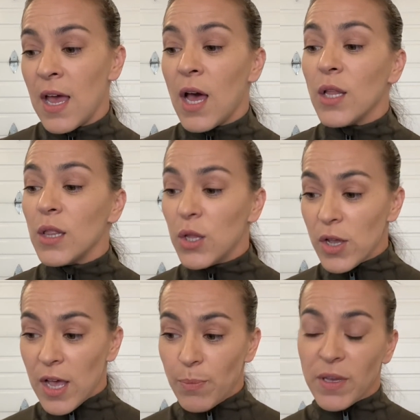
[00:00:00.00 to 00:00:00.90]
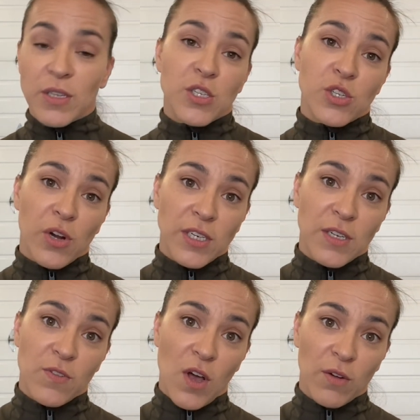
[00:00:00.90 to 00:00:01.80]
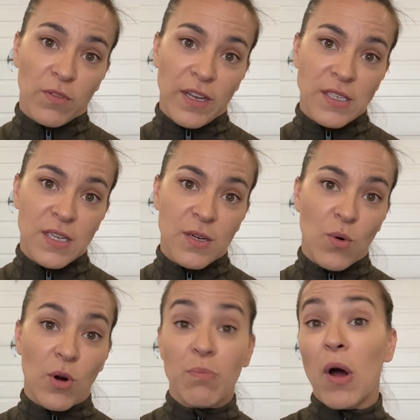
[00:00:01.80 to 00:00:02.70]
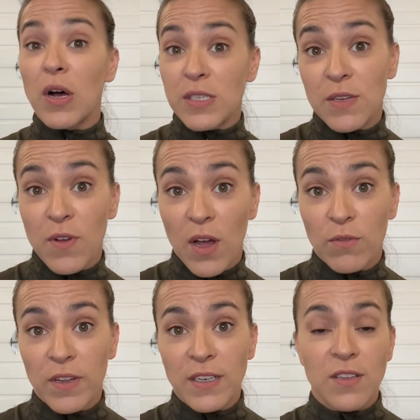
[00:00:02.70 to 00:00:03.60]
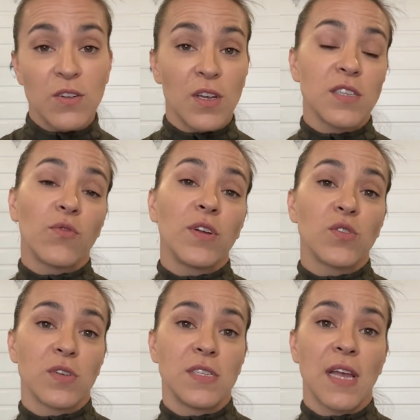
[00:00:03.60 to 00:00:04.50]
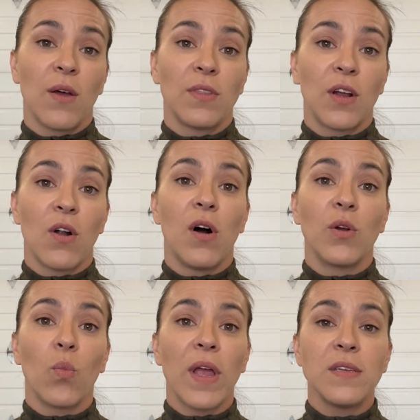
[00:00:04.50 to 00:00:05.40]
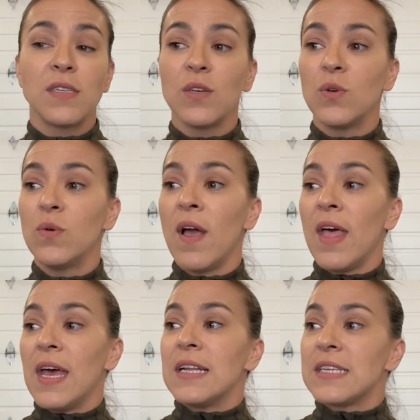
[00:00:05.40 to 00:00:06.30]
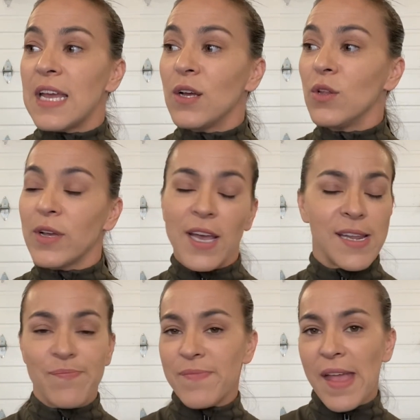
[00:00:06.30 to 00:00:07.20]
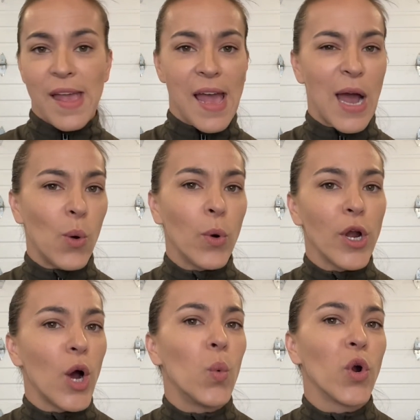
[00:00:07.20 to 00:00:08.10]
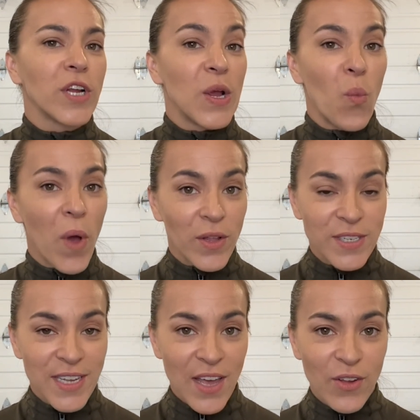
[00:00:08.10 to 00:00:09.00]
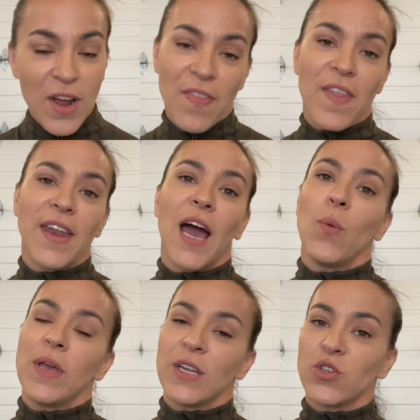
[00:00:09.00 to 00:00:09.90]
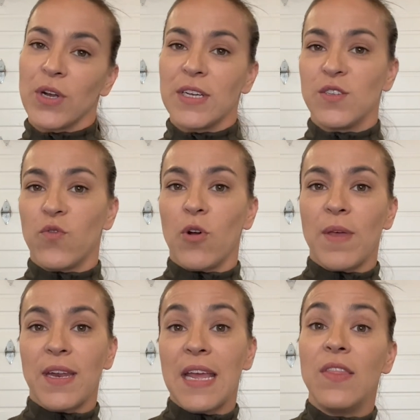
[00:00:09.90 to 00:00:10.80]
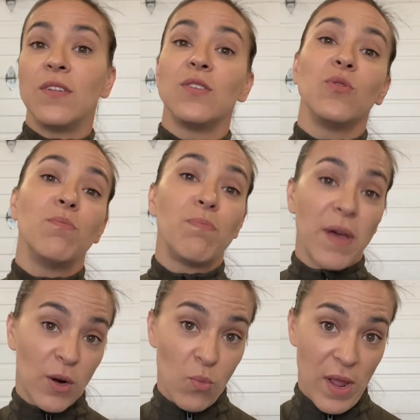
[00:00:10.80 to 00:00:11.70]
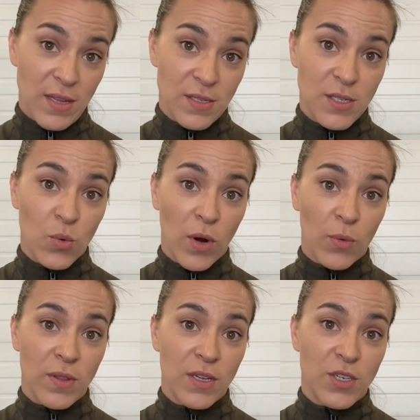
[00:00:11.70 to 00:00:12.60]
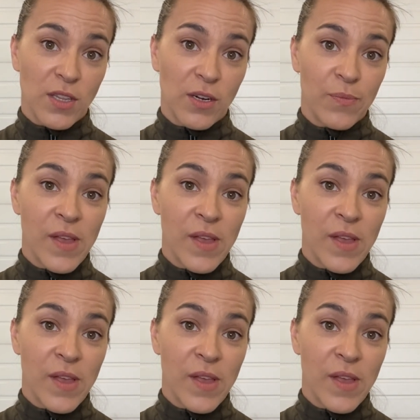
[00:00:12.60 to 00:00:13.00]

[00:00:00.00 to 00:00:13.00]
Look up constructive conflict or positive conflict. There's lots of resources out there on ways to take a look at how we're not working well together, and then how we can transform that into better ways to work with each other.